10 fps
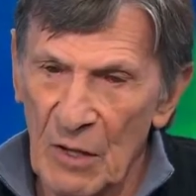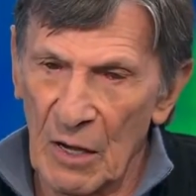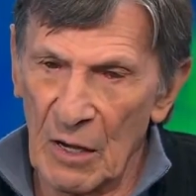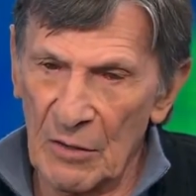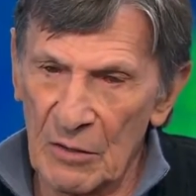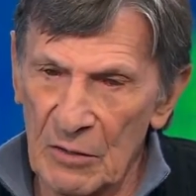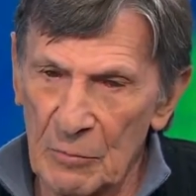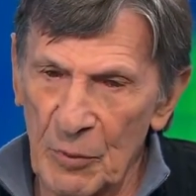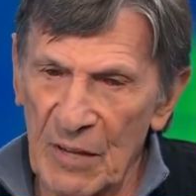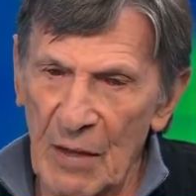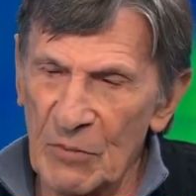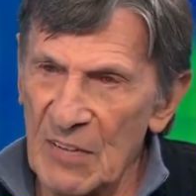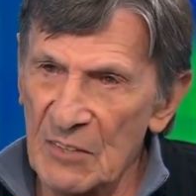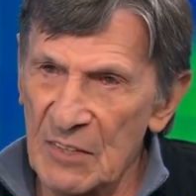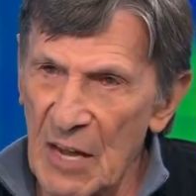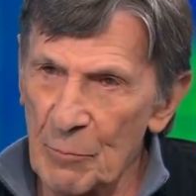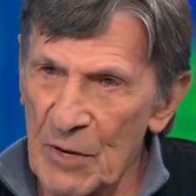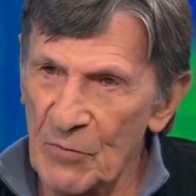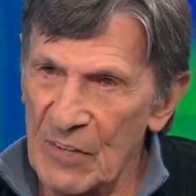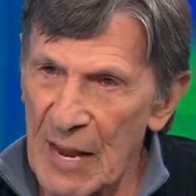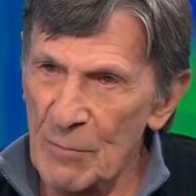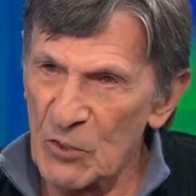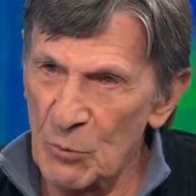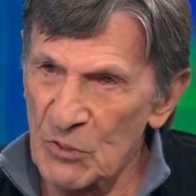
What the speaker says: the big advertising campaign for Camels